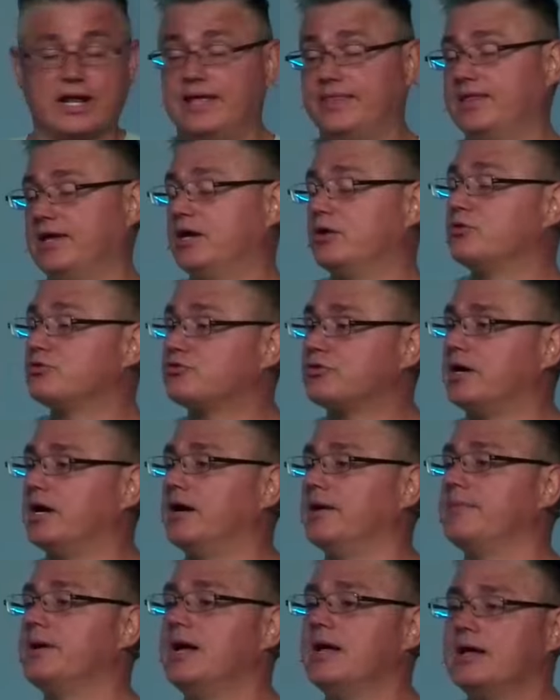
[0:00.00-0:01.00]
And the other
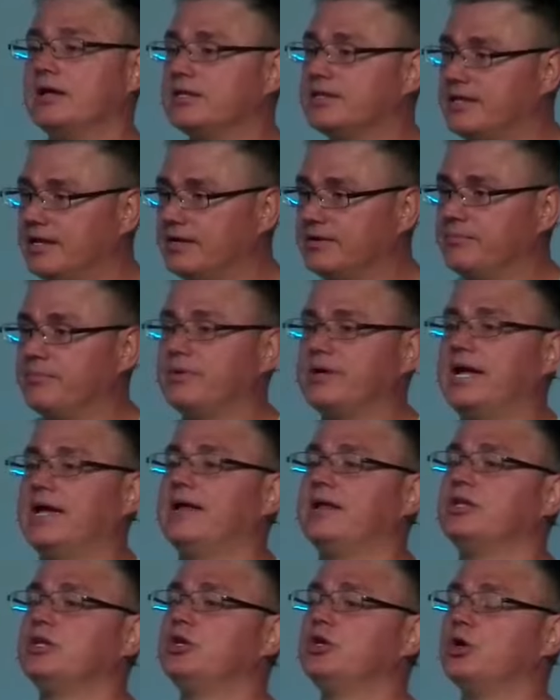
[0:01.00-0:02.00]
tribe, that,
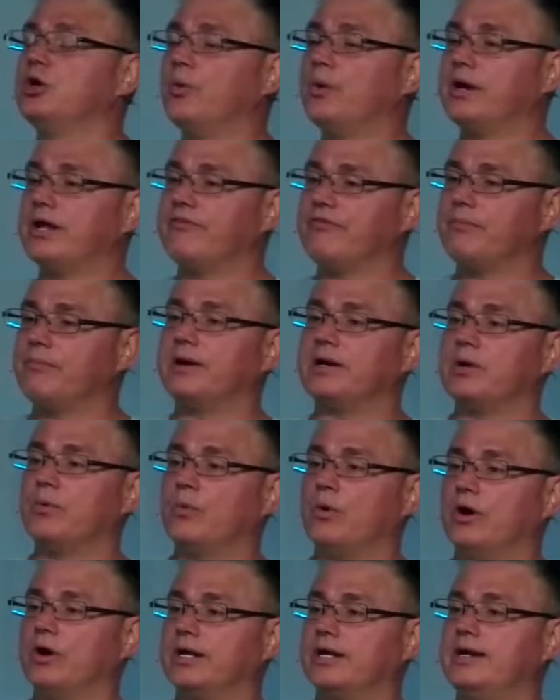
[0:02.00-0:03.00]
and you know what everybody
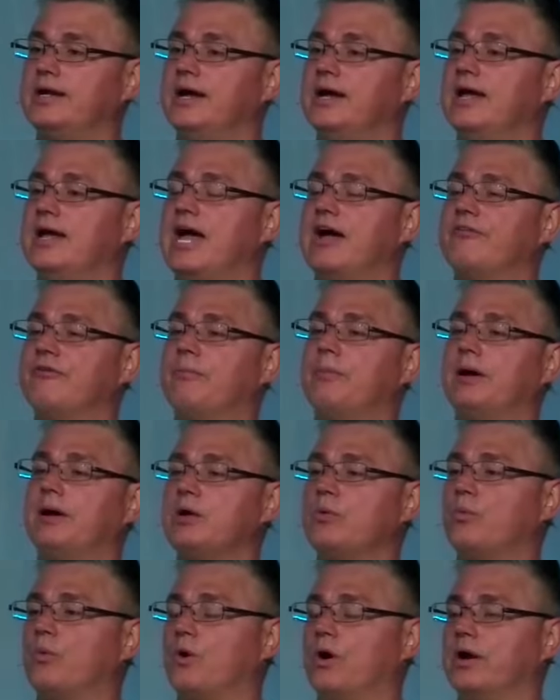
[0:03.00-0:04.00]
wanted? Everybody
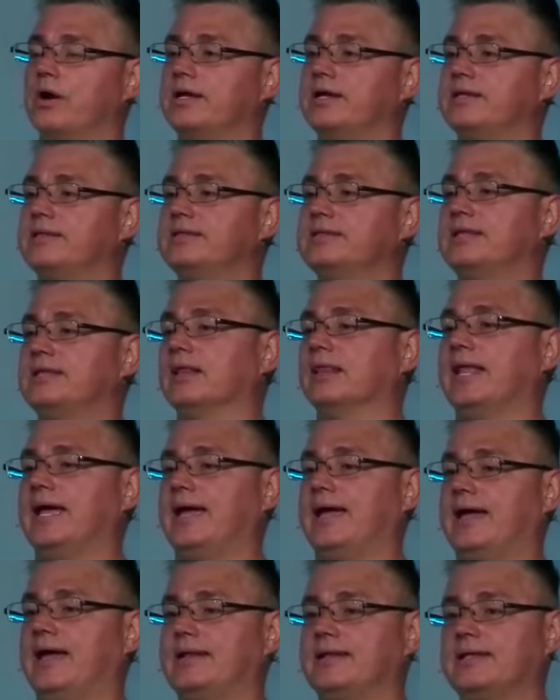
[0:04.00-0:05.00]
wanted the
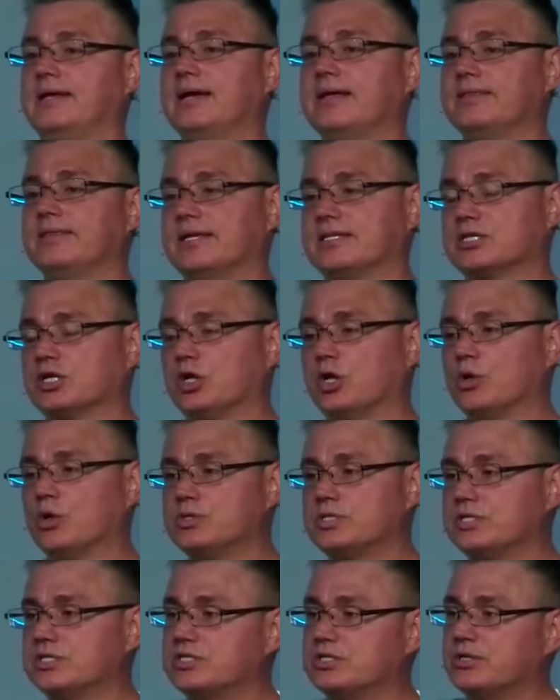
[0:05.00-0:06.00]
land that's
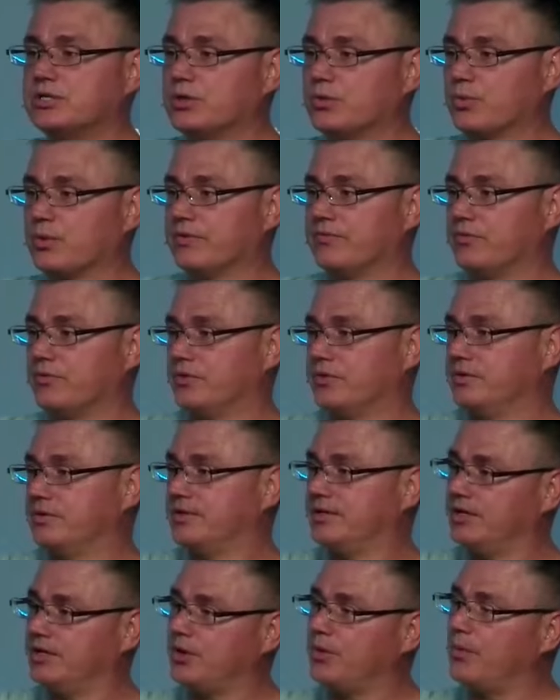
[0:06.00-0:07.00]
closest to the river.
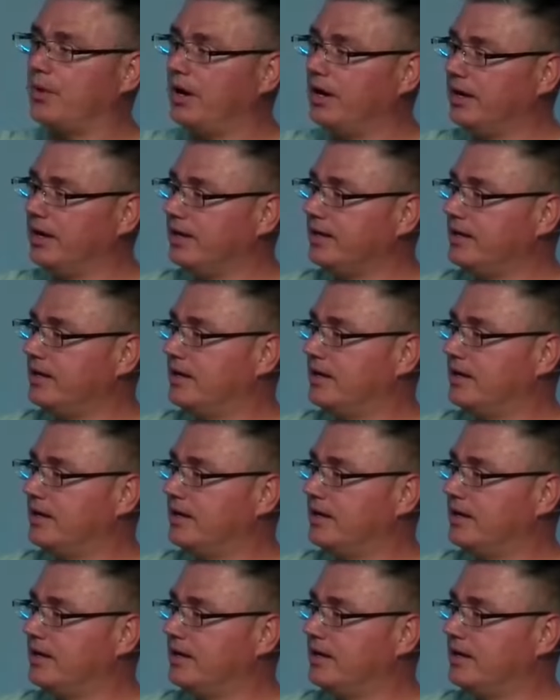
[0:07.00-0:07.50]
Do you know why?